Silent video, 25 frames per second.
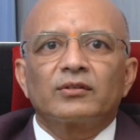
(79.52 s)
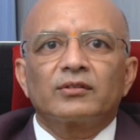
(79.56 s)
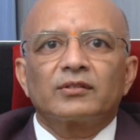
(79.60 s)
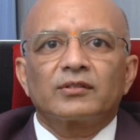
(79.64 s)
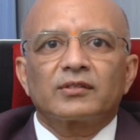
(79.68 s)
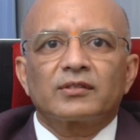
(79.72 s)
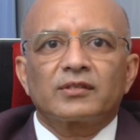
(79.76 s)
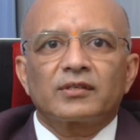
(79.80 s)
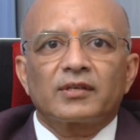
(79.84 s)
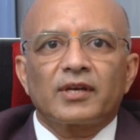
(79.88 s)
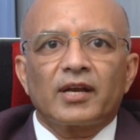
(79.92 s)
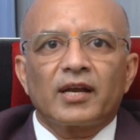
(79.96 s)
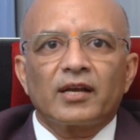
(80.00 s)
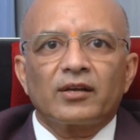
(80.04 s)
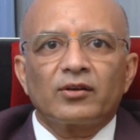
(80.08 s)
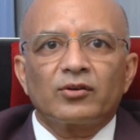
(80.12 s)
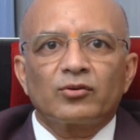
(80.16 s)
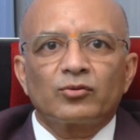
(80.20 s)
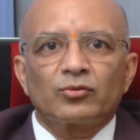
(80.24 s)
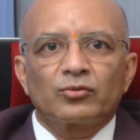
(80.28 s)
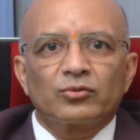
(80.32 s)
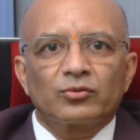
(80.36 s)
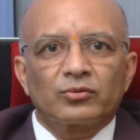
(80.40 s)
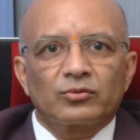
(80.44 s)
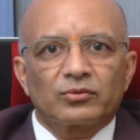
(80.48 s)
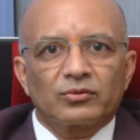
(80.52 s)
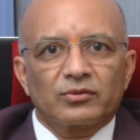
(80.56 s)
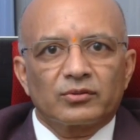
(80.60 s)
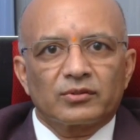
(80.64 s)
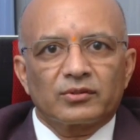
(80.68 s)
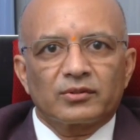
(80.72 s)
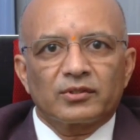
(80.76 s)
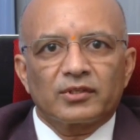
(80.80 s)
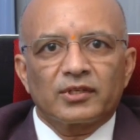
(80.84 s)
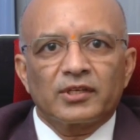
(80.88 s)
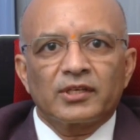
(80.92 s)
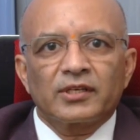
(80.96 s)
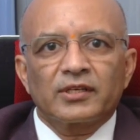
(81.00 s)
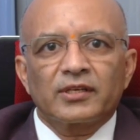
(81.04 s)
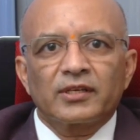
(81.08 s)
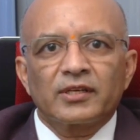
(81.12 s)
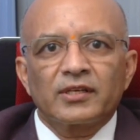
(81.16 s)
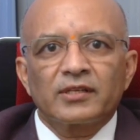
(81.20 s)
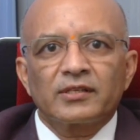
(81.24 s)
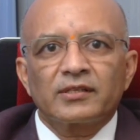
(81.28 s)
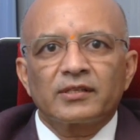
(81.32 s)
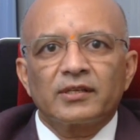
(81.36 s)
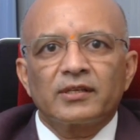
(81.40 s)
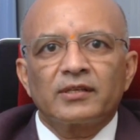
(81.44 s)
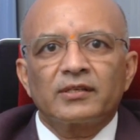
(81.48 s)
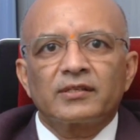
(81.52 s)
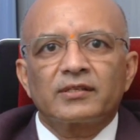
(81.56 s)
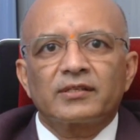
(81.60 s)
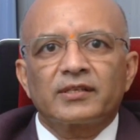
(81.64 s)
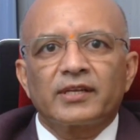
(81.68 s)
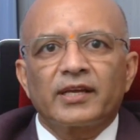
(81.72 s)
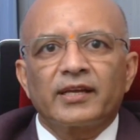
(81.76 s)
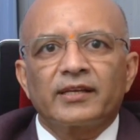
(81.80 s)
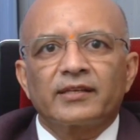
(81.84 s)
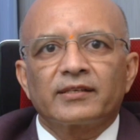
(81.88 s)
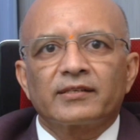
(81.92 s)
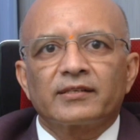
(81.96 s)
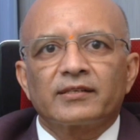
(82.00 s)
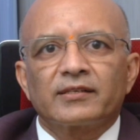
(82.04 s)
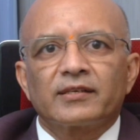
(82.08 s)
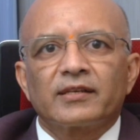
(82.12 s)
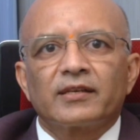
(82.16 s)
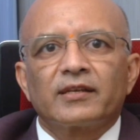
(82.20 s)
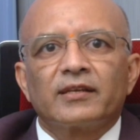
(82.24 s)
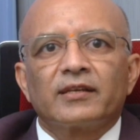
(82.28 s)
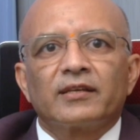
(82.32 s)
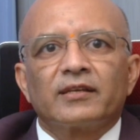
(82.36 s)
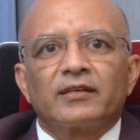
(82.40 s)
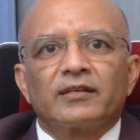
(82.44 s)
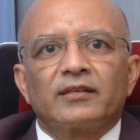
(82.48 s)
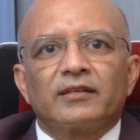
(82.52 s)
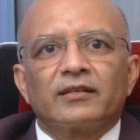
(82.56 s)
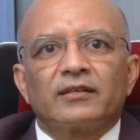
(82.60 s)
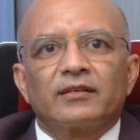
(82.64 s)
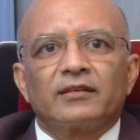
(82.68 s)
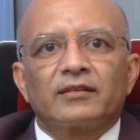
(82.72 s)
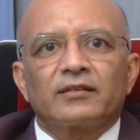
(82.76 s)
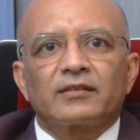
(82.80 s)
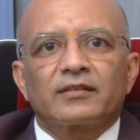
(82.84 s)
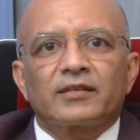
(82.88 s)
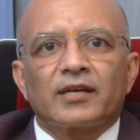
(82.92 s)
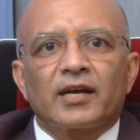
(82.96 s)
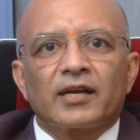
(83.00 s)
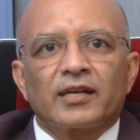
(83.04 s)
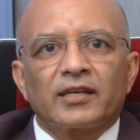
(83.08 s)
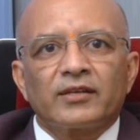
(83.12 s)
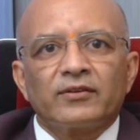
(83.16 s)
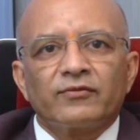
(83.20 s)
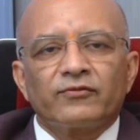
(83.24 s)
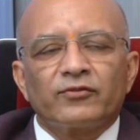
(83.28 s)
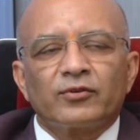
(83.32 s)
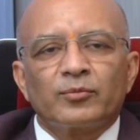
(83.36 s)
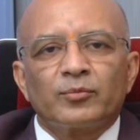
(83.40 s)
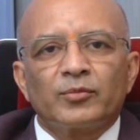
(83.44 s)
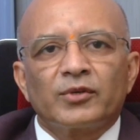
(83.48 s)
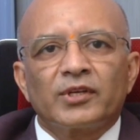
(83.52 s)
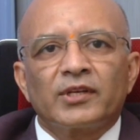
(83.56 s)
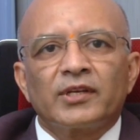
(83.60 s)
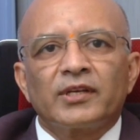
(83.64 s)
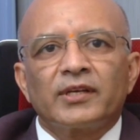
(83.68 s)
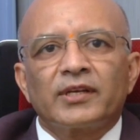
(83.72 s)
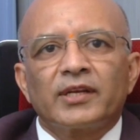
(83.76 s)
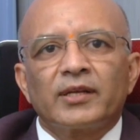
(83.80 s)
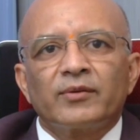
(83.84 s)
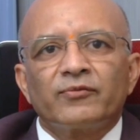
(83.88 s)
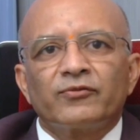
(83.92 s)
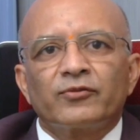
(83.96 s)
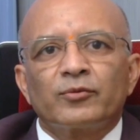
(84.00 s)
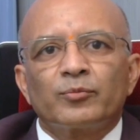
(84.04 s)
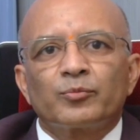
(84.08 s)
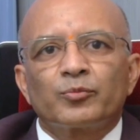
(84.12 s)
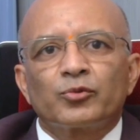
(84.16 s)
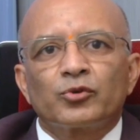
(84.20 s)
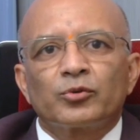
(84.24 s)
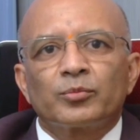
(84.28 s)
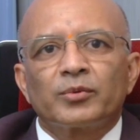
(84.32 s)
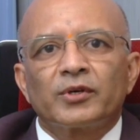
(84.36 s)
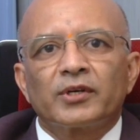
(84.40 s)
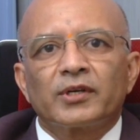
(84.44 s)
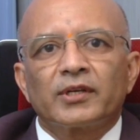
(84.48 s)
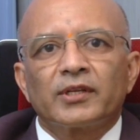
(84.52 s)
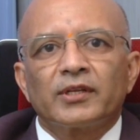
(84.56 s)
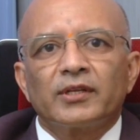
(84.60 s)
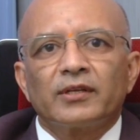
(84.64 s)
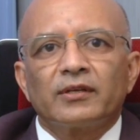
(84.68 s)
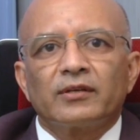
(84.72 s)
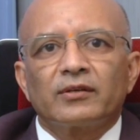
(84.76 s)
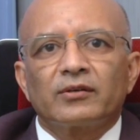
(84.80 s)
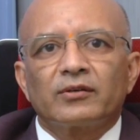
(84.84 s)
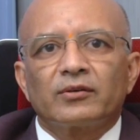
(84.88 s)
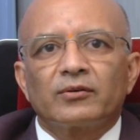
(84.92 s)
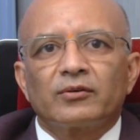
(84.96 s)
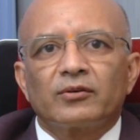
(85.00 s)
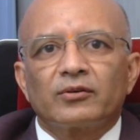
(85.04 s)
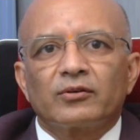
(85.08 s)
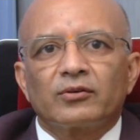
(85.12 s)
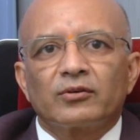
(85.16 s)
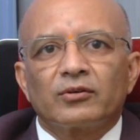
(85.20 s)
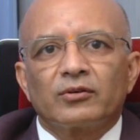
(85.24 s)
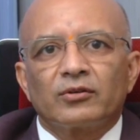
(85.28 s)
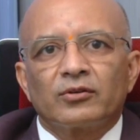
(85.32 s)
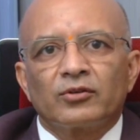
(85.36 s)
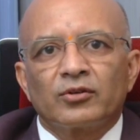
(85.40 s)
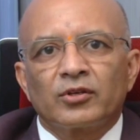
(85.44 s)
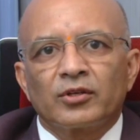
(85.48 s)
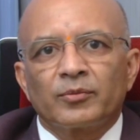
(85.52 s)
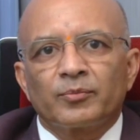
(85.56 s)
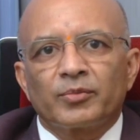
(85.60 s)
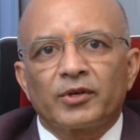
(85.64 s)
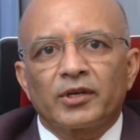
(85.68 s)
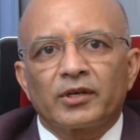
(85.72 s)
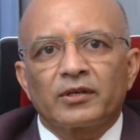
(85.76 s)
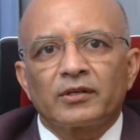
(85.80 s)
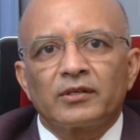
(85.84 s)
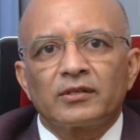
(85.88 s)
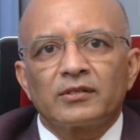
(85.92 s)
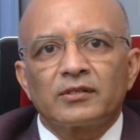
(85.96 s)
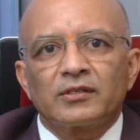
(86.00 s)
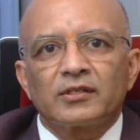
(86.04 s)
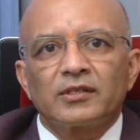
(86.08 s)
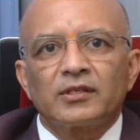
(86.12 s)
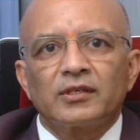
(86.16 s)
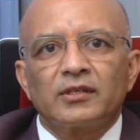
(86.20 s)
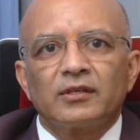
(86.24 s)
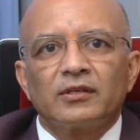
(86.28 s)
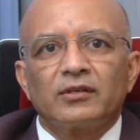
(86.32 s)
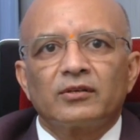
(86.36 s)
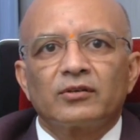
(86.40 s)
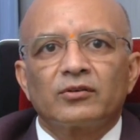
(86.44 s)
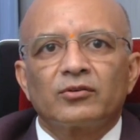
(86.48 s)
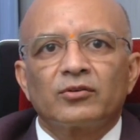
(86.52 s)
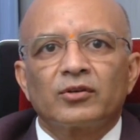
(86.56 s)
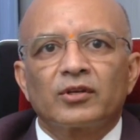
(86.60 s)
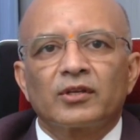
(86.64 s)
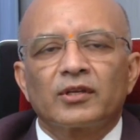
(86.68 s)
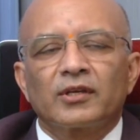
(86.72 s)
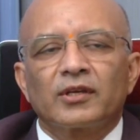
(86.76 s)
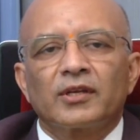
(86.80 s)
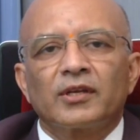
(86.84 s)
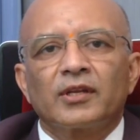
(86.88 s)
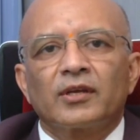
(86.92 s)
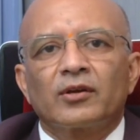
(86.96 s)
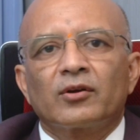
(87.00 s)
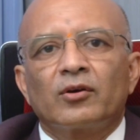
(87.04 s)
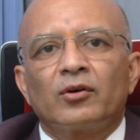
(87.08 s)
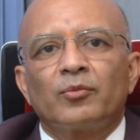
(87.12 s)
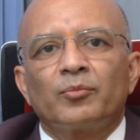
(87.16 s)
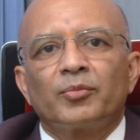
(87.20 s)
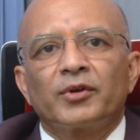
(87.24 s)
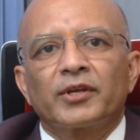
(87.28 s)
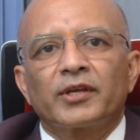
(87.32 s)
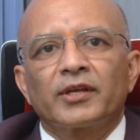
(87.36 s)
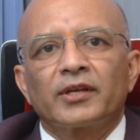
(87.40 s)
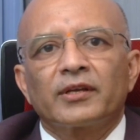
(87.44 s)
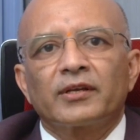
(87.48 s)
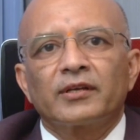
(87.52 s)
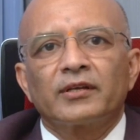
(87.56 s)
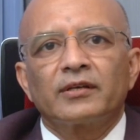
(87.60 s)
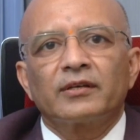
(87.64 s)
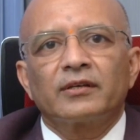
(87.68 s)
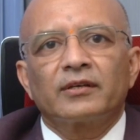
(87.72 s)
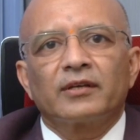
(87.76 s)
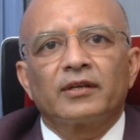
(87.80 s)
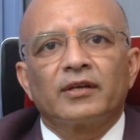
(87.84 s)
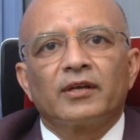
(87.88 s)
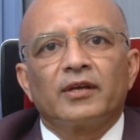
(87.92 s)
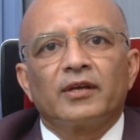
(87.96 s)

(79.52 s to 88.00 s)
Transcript: start to increase in size, starting from any time from puberty, during pregnancy, during any complicated